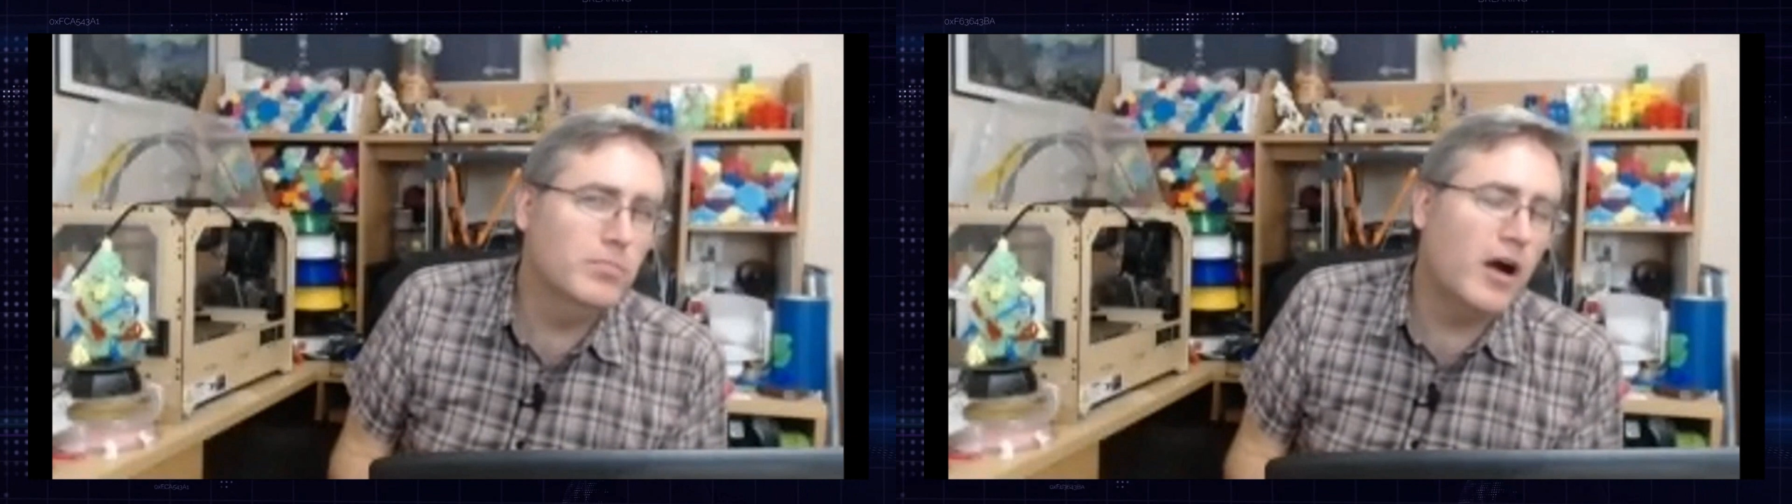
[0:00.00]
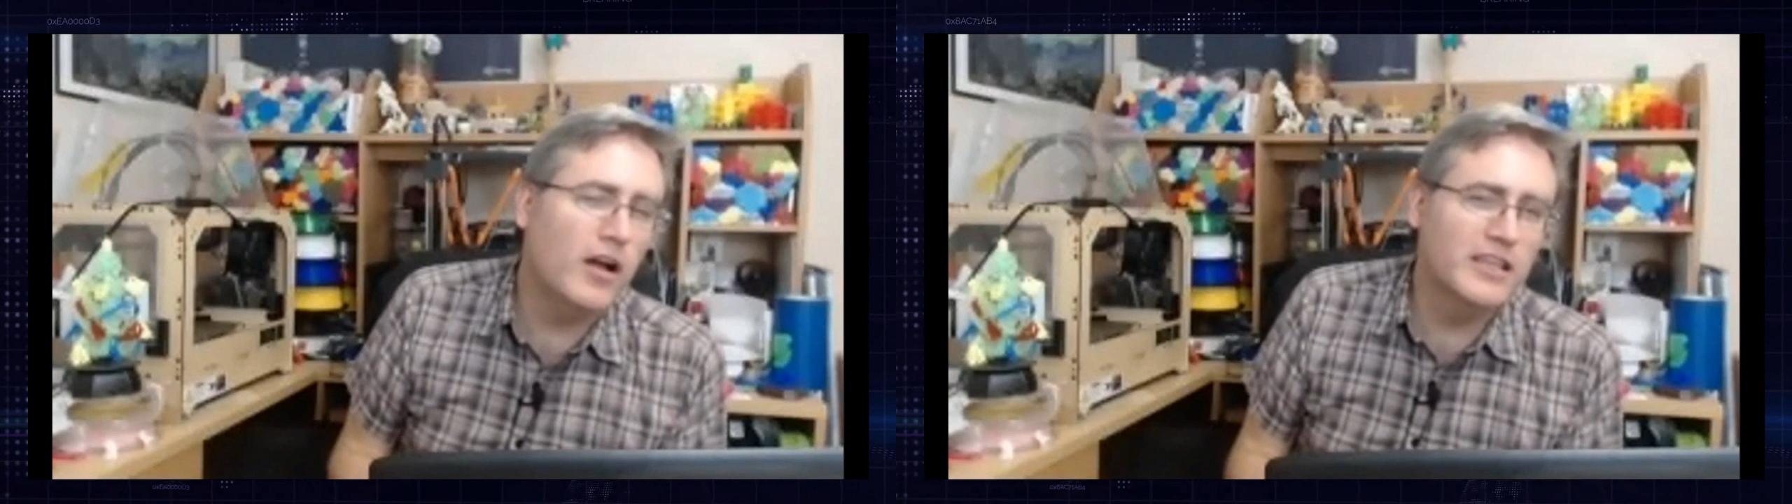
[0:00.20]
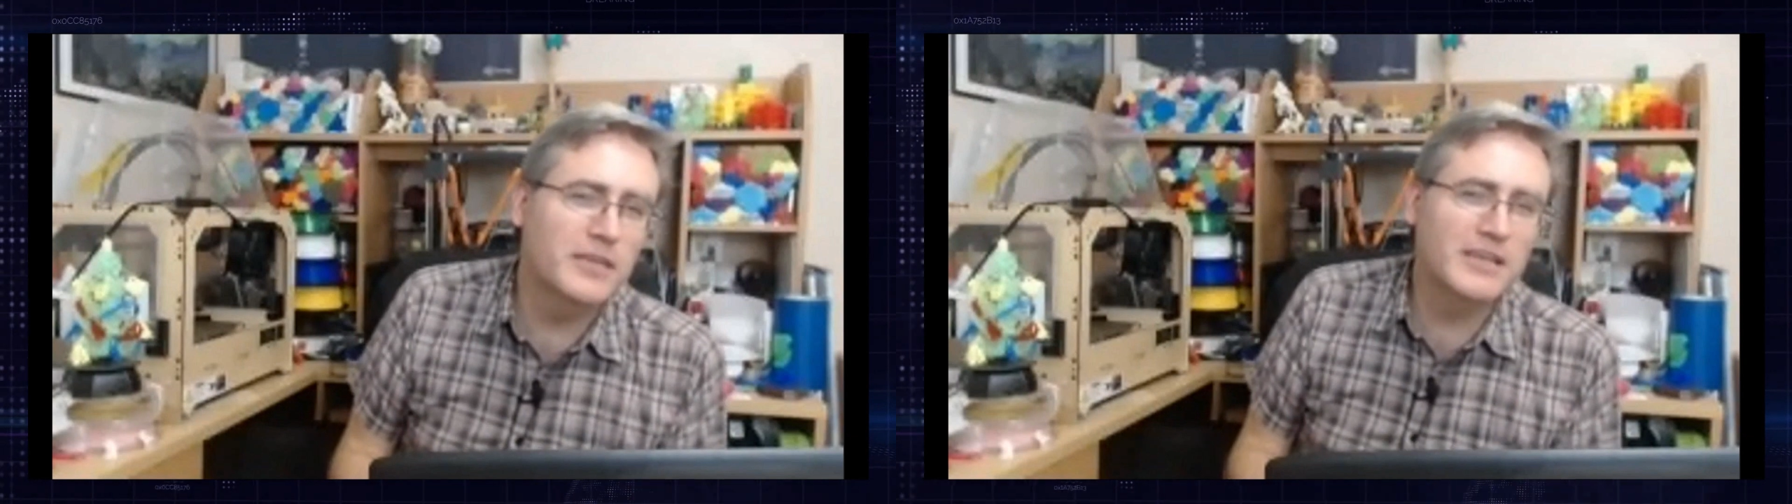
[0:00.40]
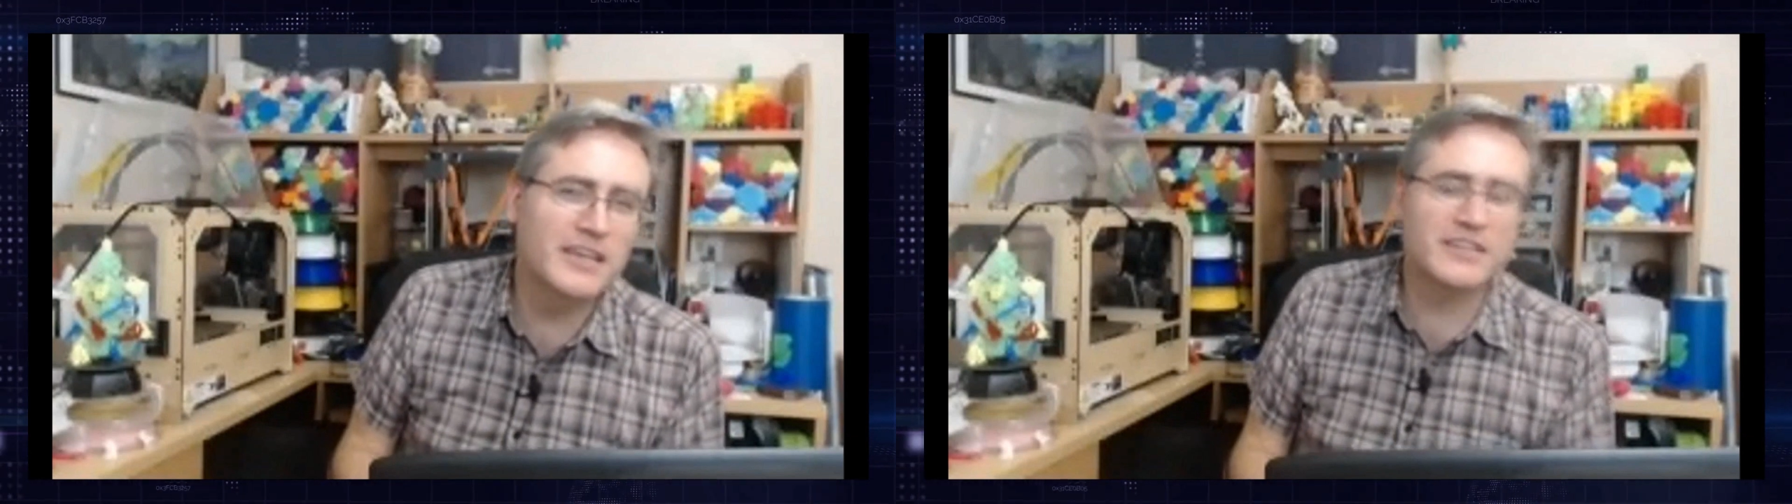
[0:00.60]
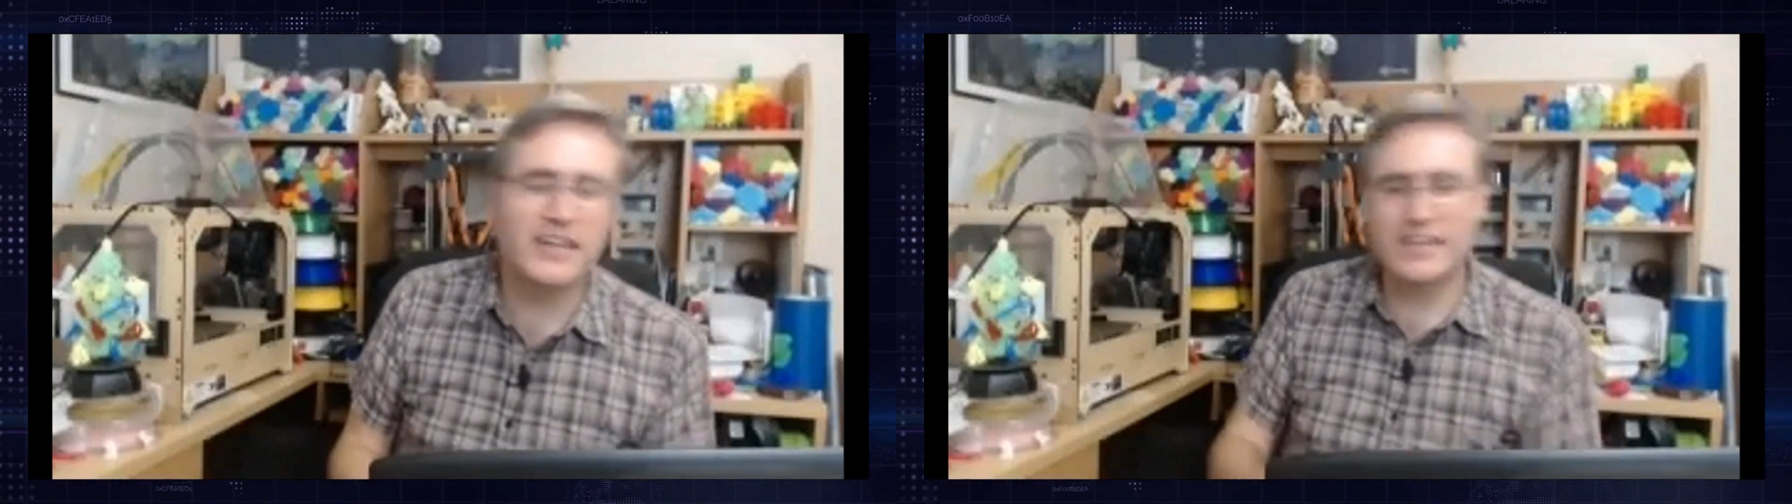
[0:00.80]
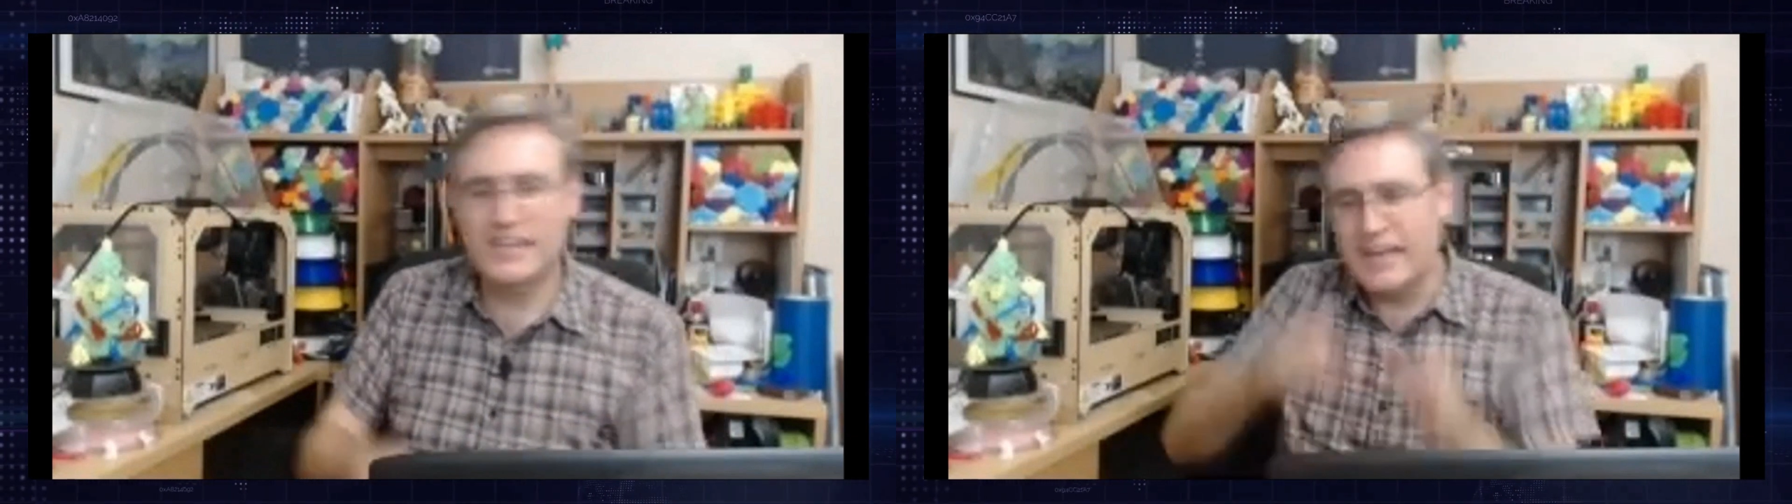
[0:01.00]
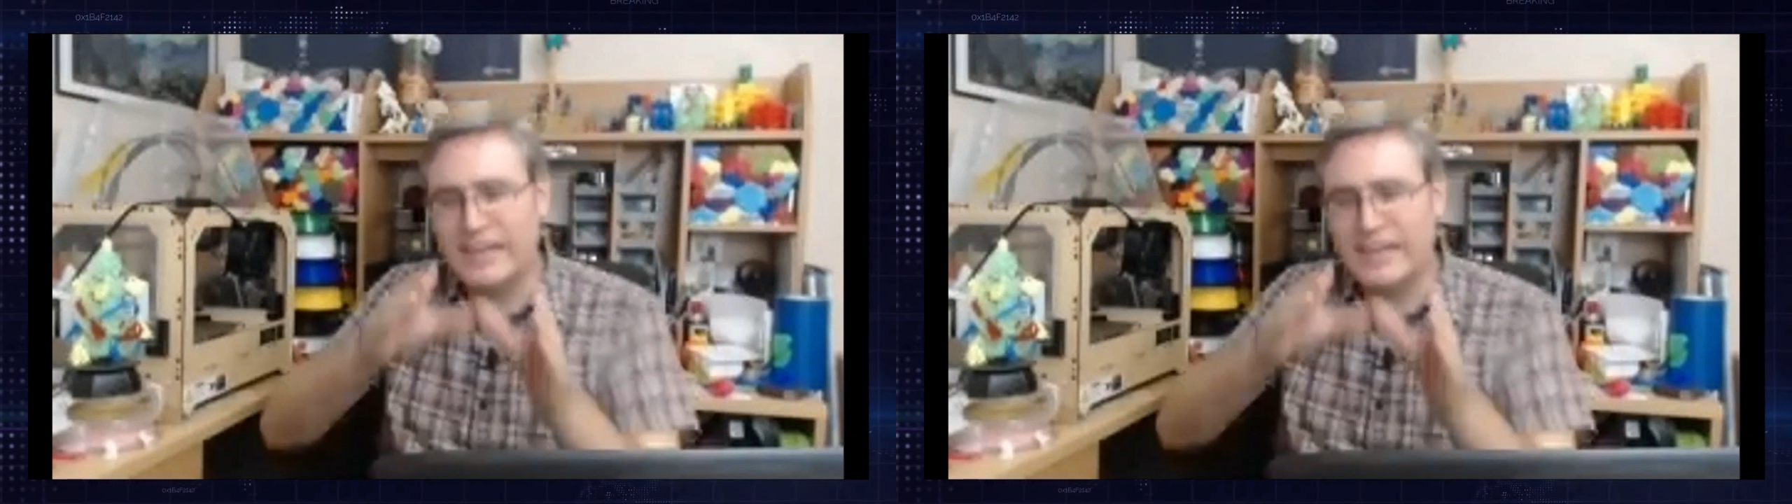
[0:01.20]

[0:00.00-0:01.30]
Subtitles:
low poly because I